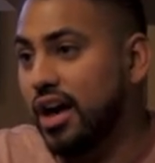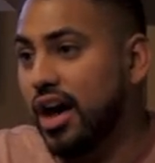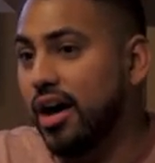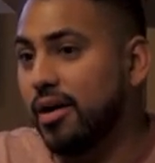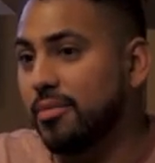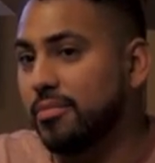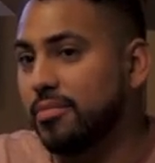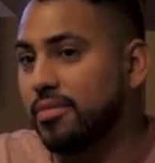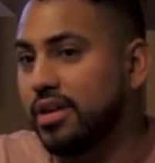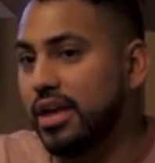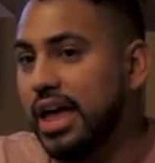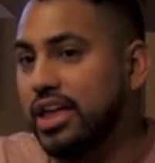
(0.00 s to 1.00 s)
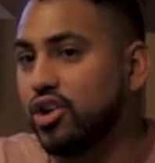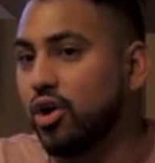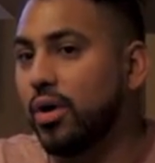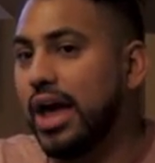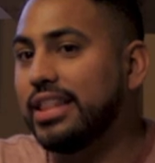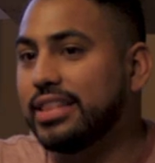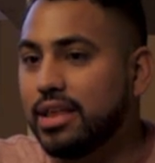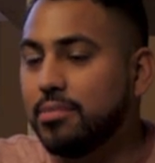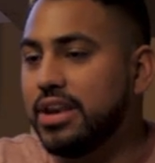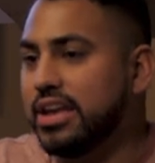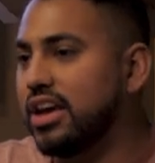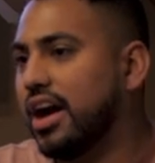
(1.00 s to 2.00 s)
you know, and
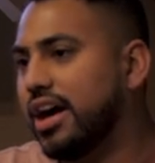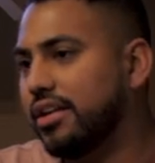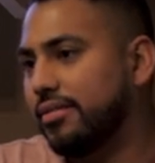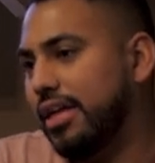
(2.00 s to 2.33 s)
limiting God.